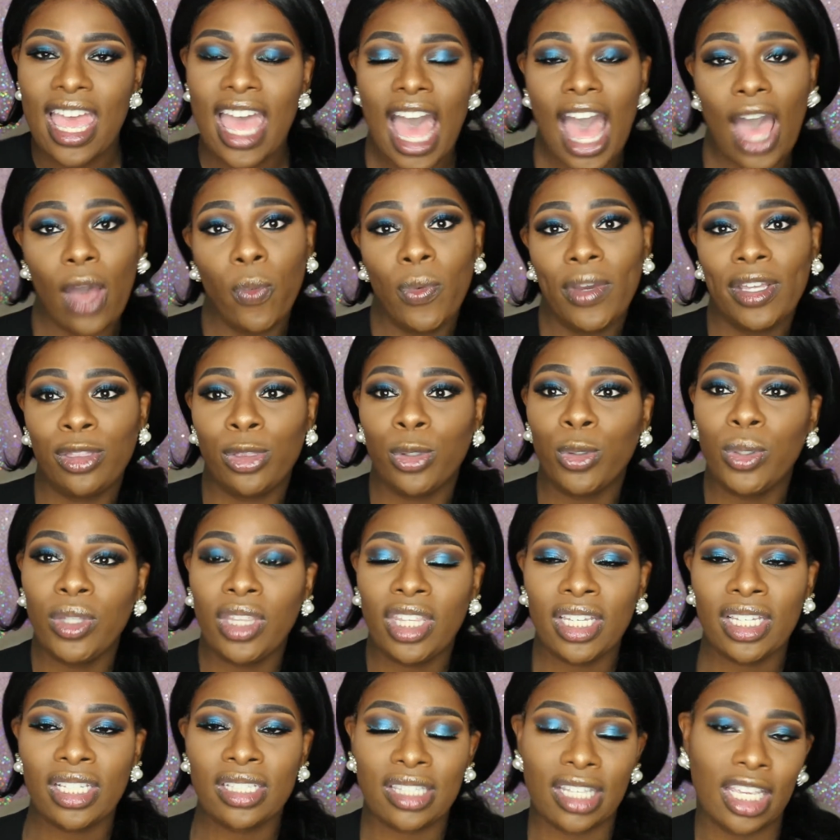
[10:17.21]
I went through
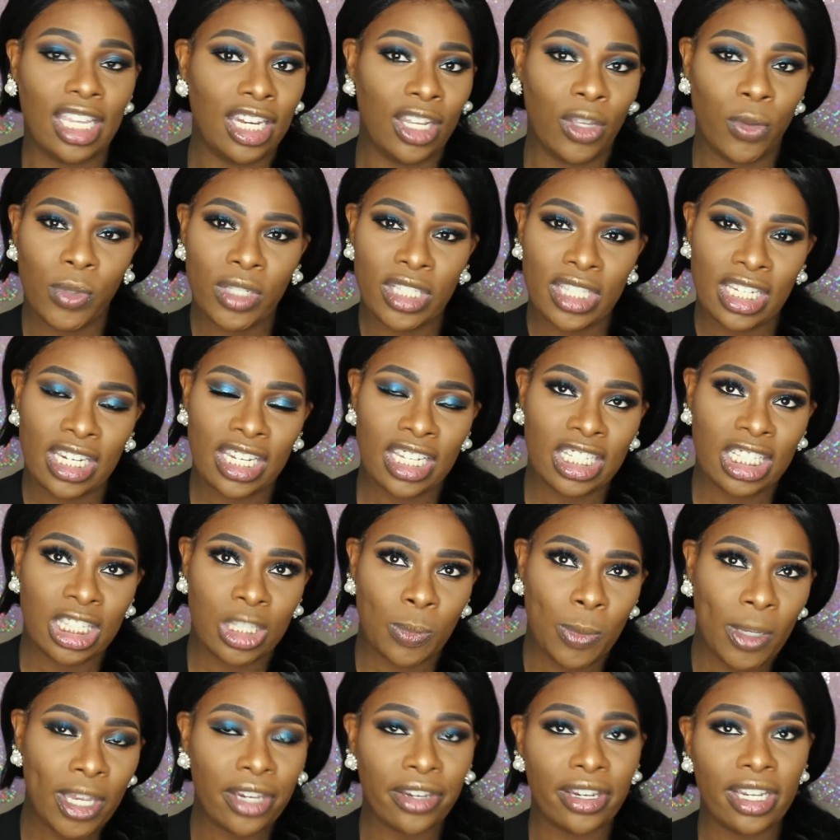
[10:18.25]
this and it was an
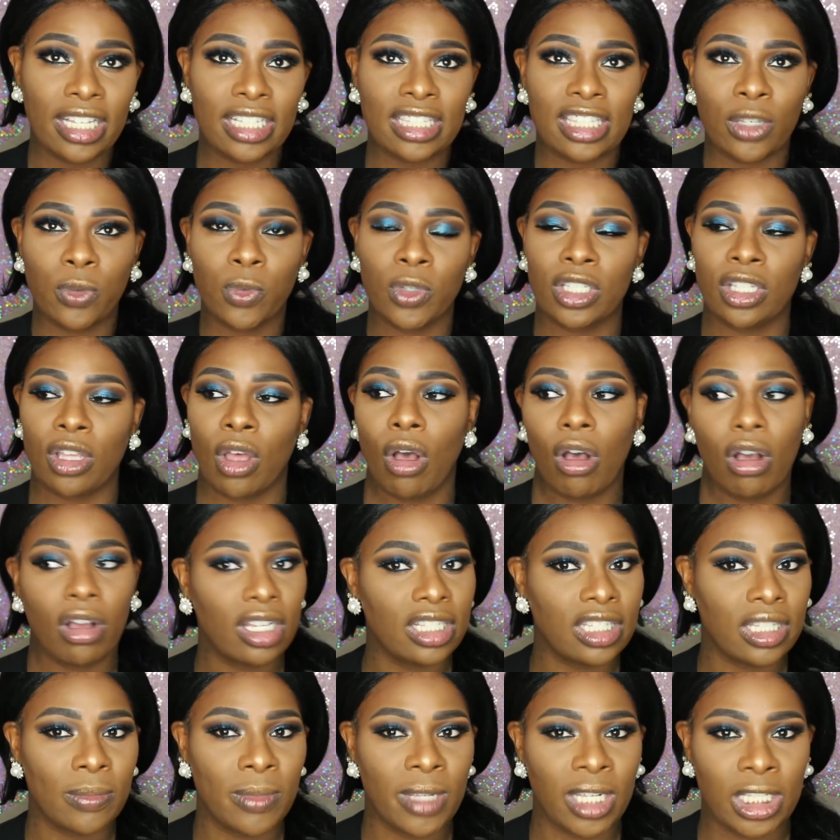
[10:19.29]
experience. It was an
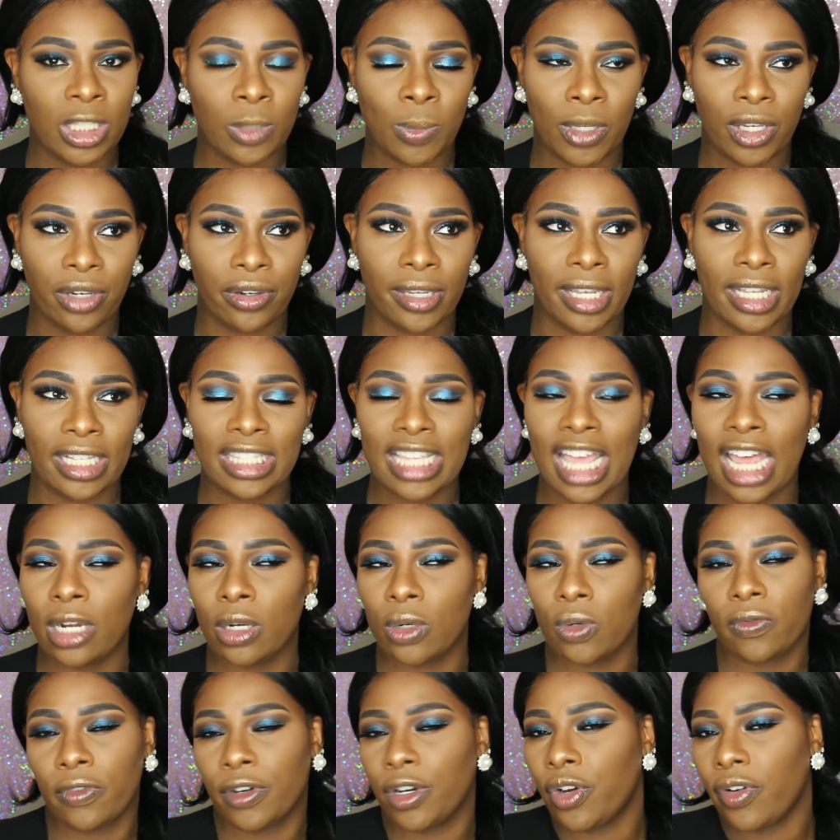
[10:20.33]
awesome experience. I
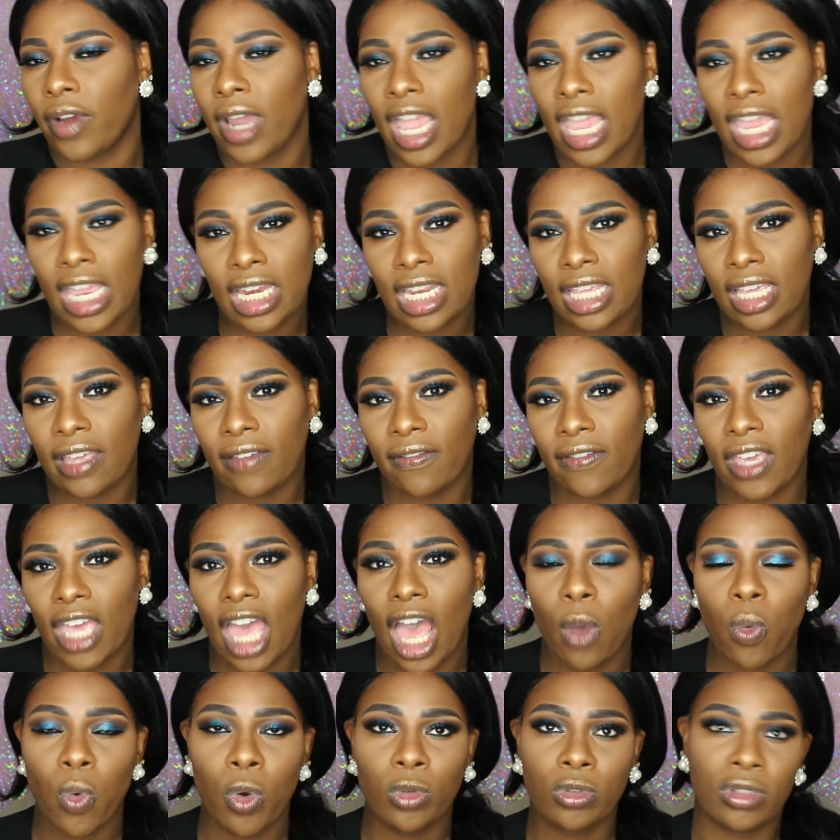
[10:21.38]
don't regret any of it.
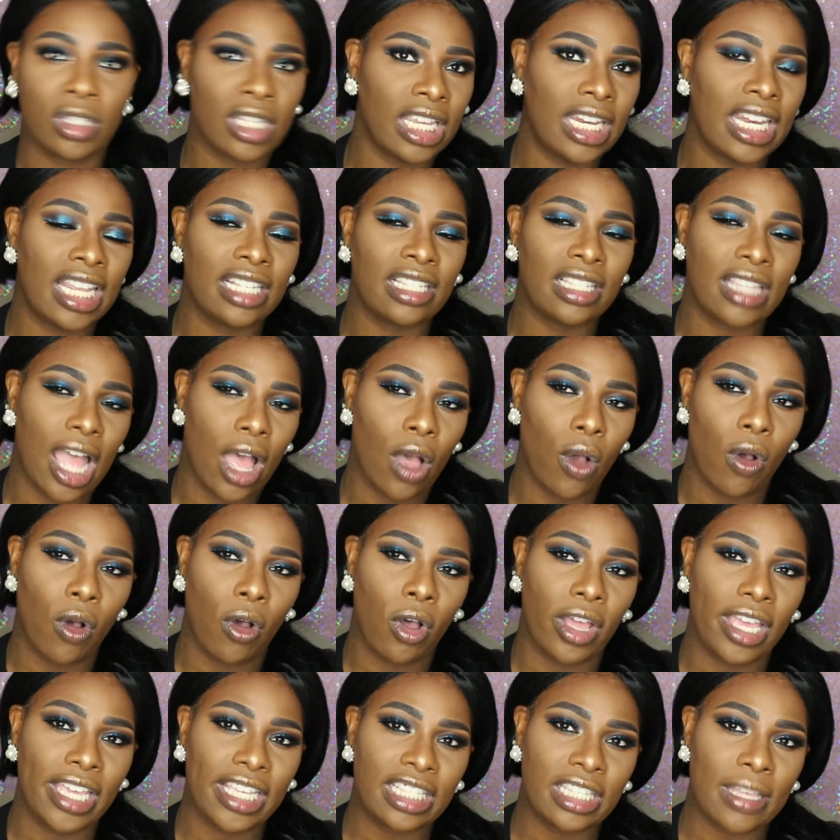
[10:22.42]
I won't say that
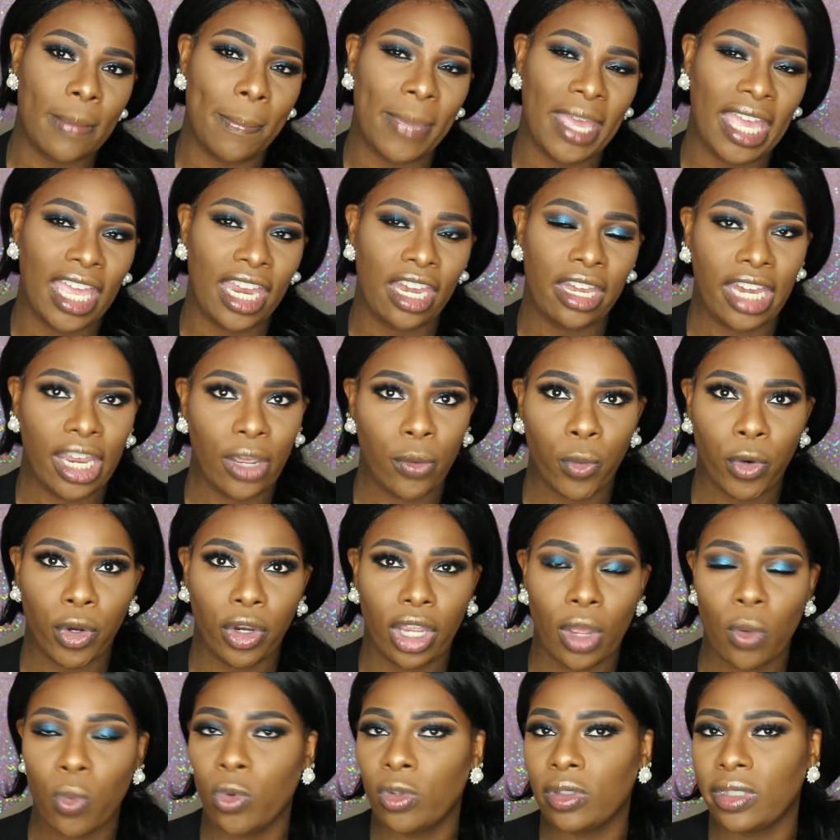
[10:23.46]
StyleHaul is a bad
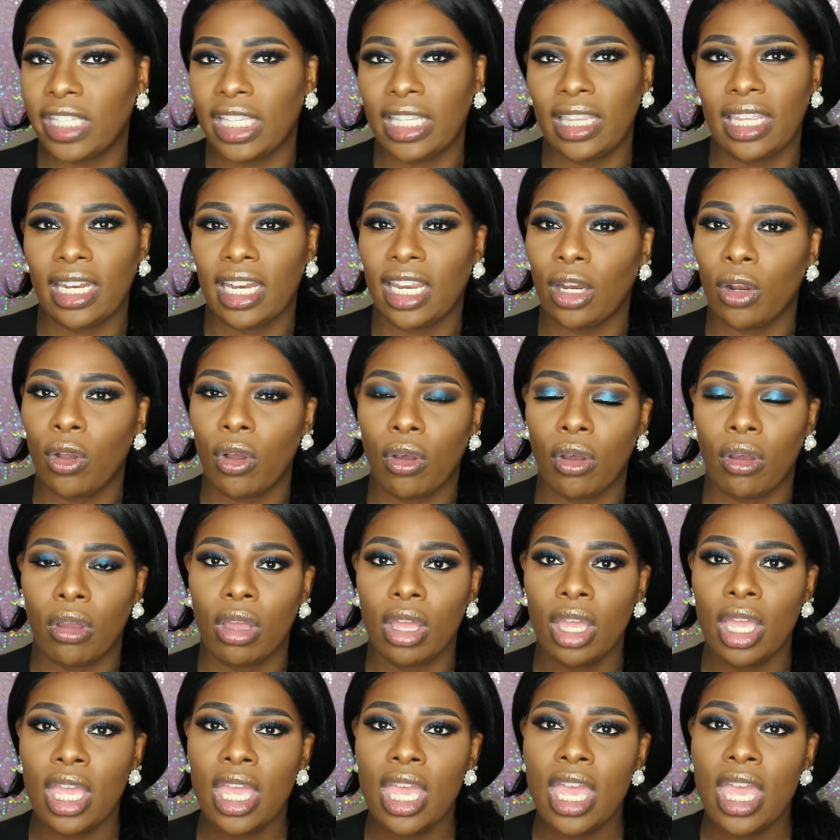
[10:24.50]
network. I won't say that at all.